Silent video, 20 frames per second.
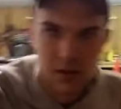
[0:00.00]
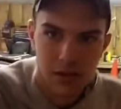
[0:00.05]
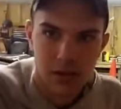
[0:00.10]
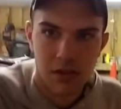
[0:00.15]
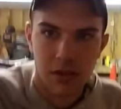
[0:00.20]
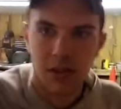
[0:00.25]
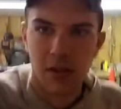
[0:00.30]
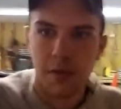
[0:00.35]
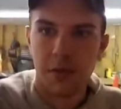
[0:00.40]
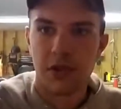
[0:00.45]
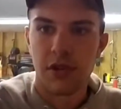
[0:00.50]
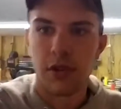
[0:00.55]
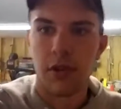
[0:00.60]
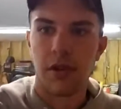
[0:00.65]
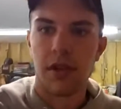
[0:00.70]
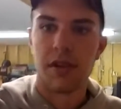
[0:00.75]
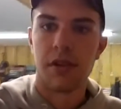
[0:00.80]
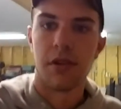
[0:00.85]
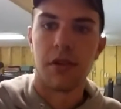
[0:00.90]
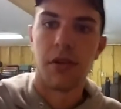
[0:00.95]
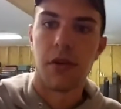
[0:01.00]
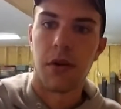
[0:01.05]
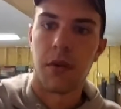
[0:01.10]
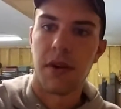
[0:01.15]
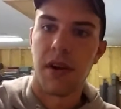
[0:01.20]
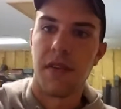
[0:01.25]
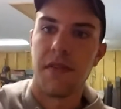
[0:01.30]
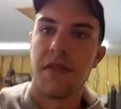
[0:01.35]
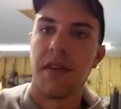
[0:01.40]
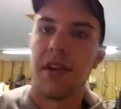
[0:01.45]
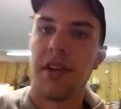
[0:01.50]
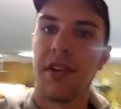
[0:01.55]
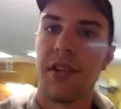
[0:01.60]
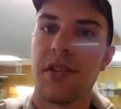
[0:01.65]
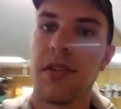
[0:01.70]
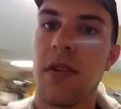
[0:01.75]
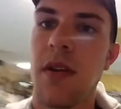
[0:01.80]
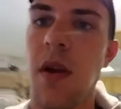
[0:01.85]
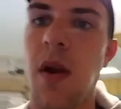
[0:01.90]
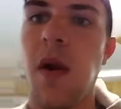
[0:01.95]
So let me show that to y'all right
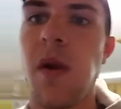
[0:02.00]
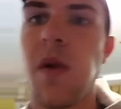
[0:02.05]
fast.